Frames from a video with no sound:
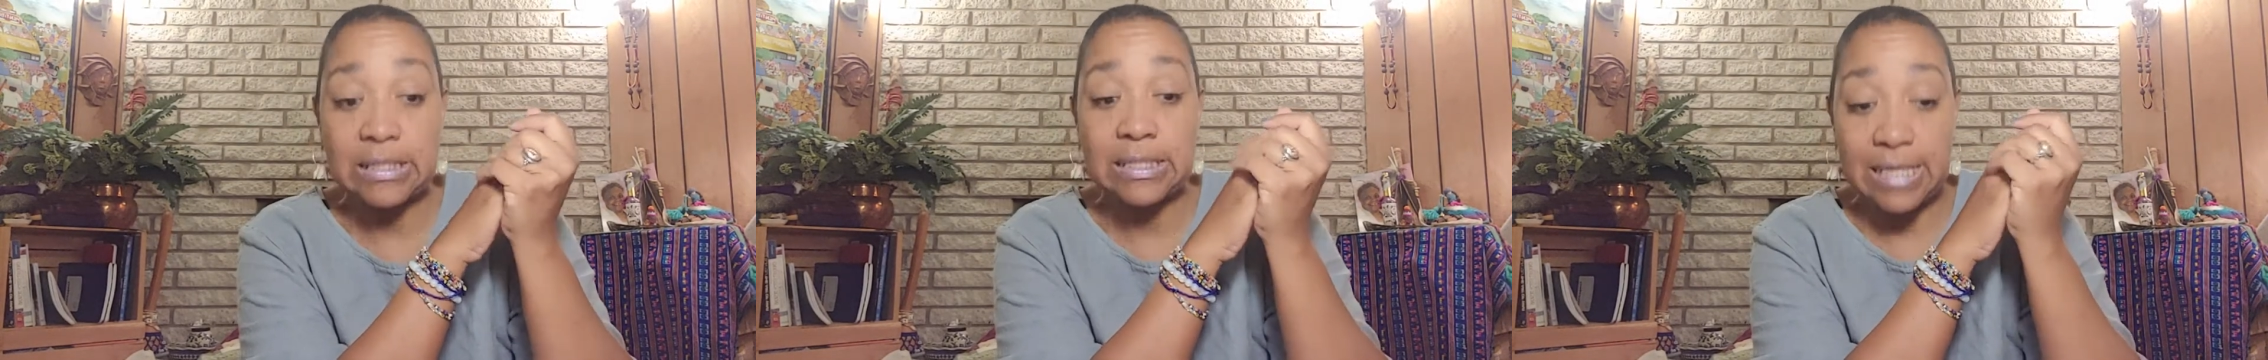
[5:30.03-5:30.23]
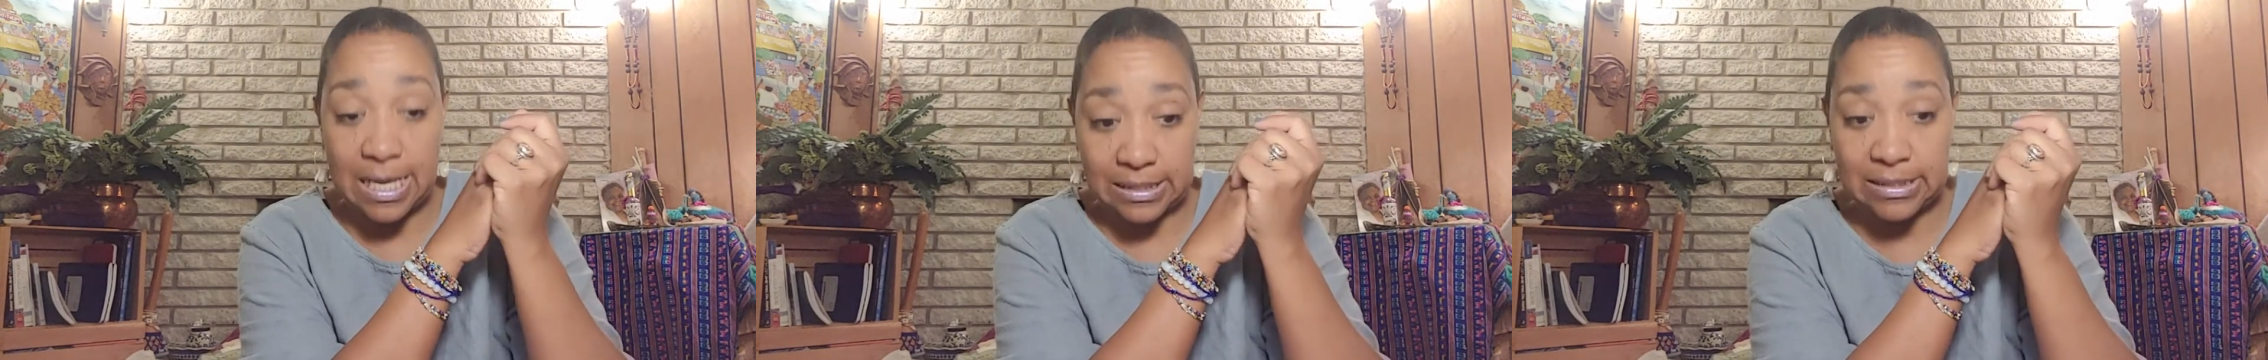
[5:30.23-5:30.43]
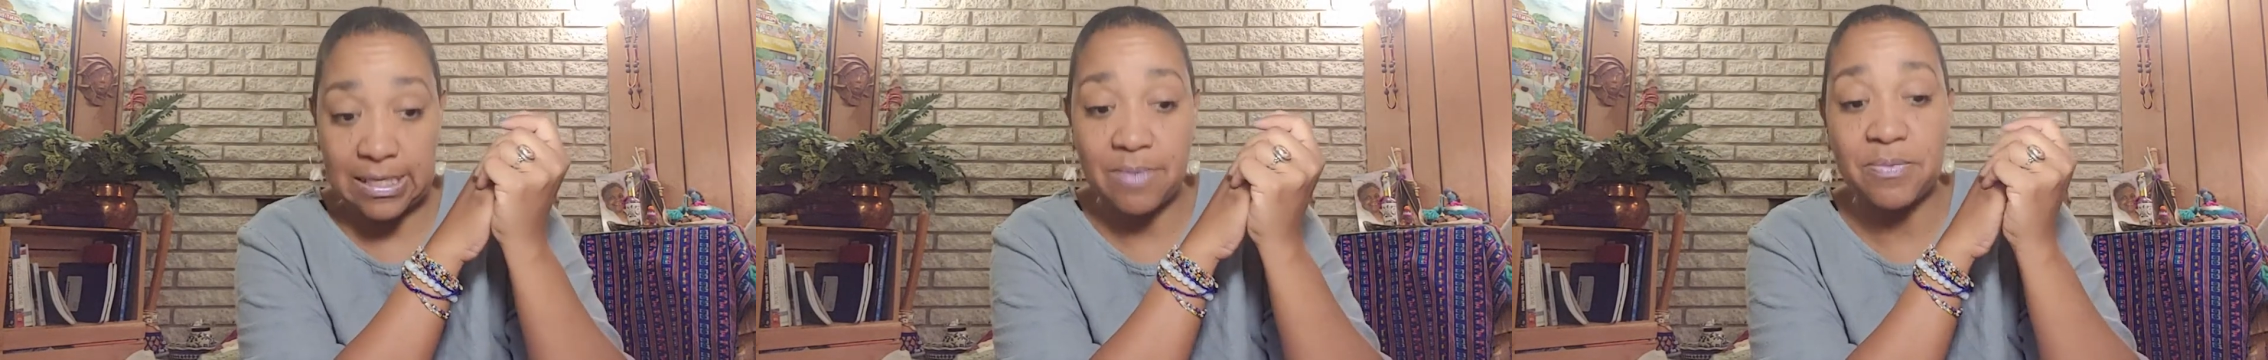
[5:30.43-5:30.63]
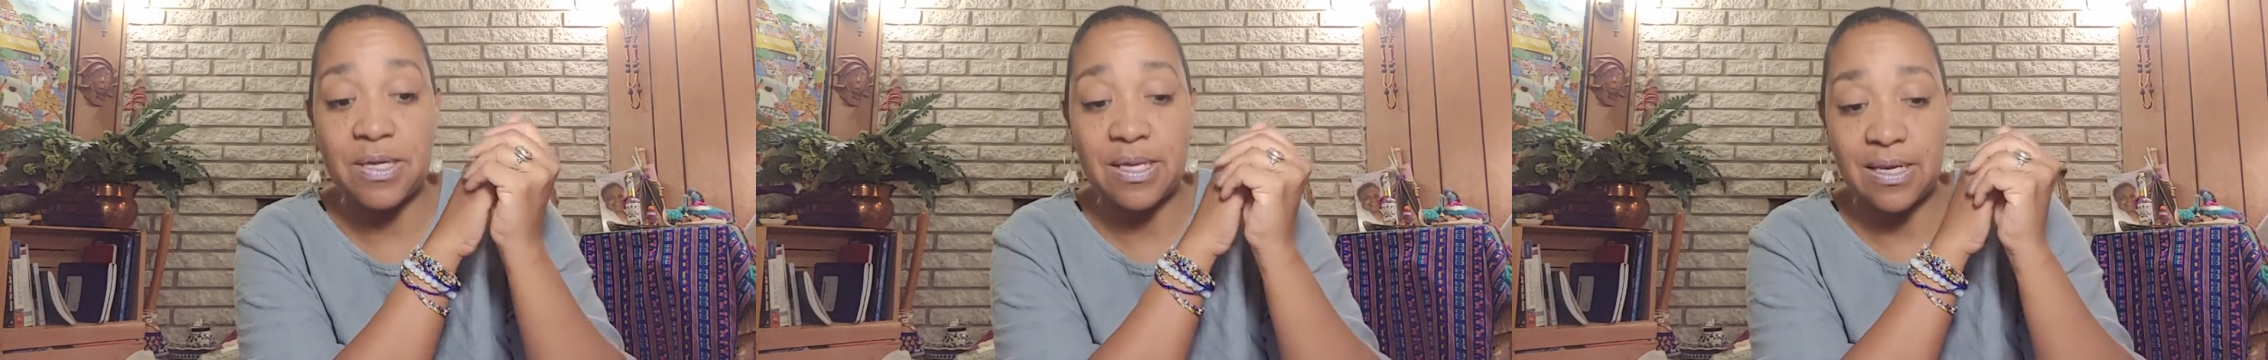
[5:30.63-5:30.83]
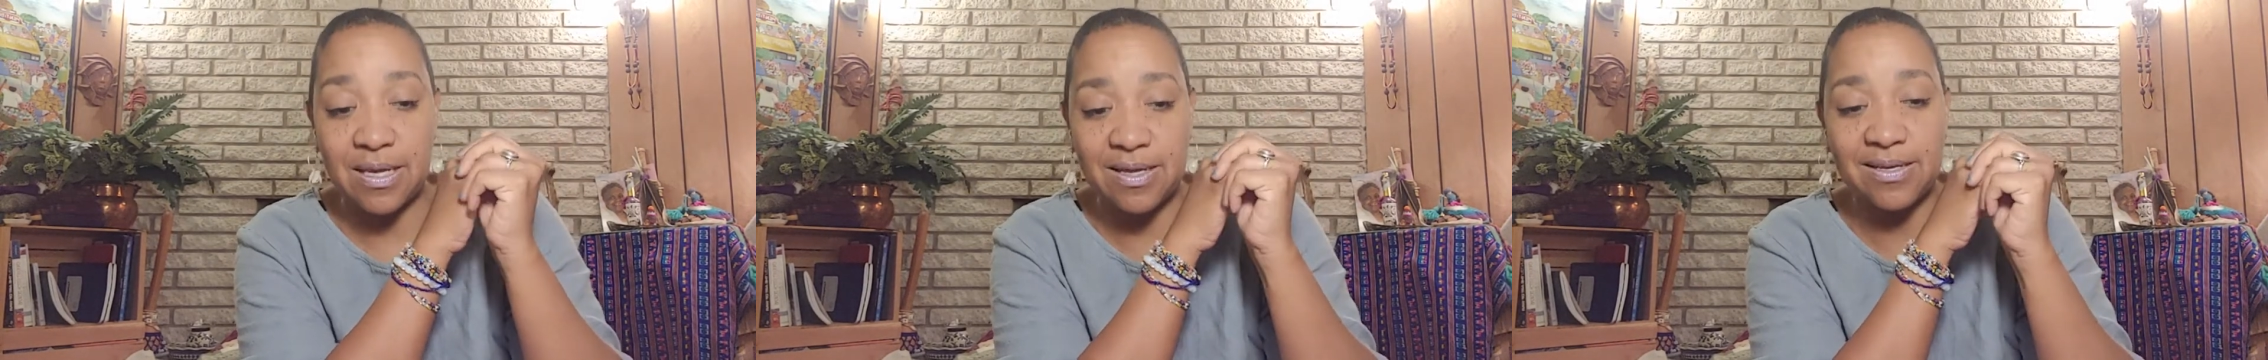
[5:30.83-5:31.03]
Yes, I'm
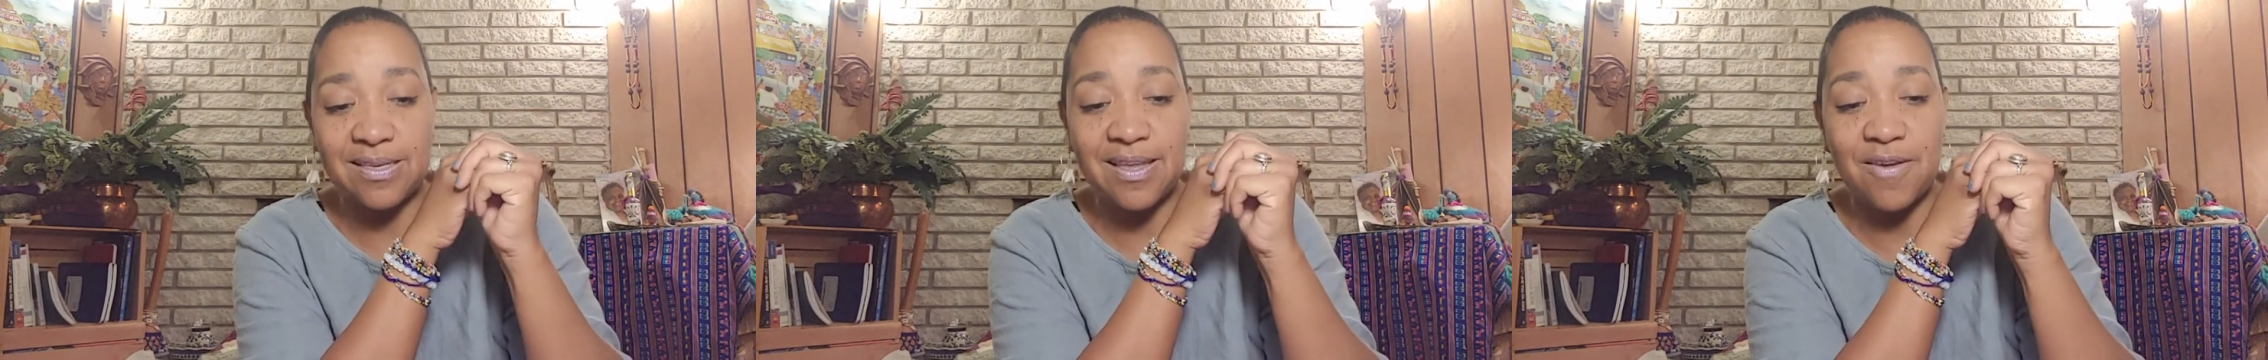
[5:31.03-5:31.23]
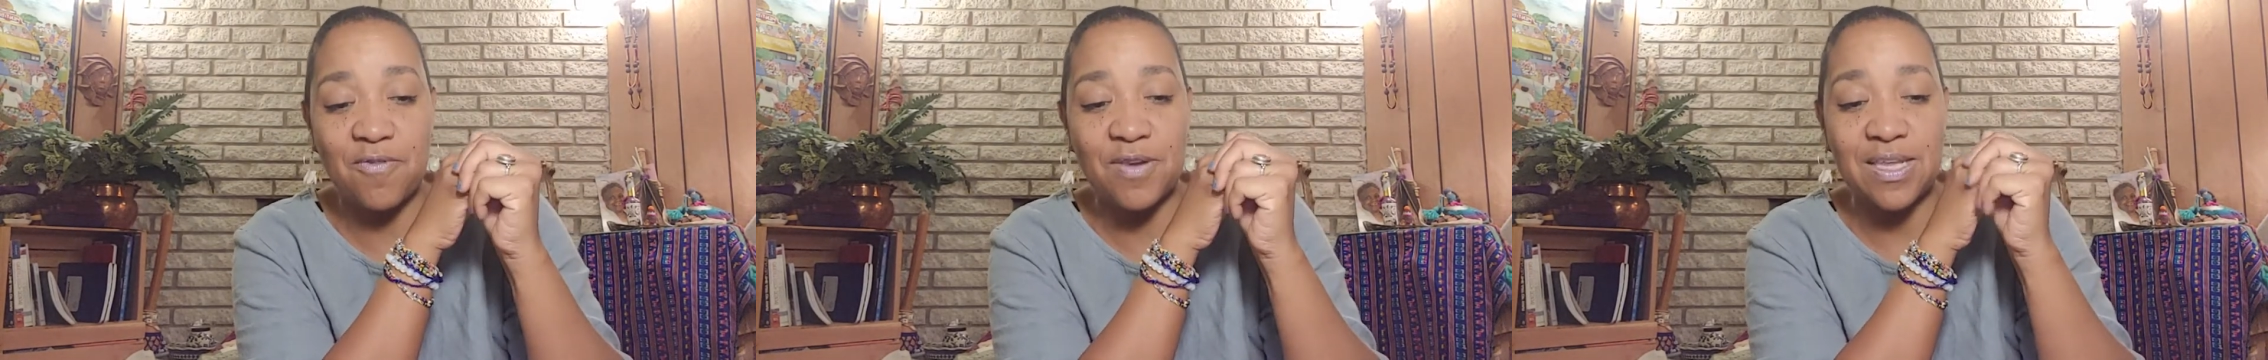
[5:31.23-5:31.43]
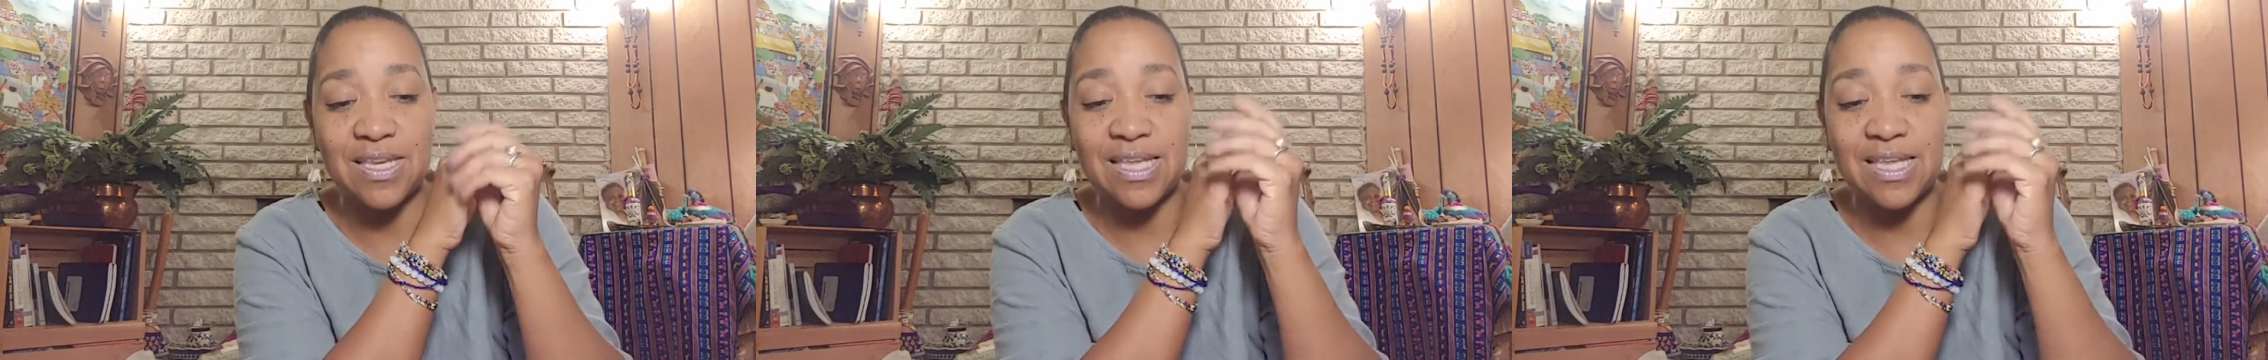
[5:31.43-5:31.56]
getting a definite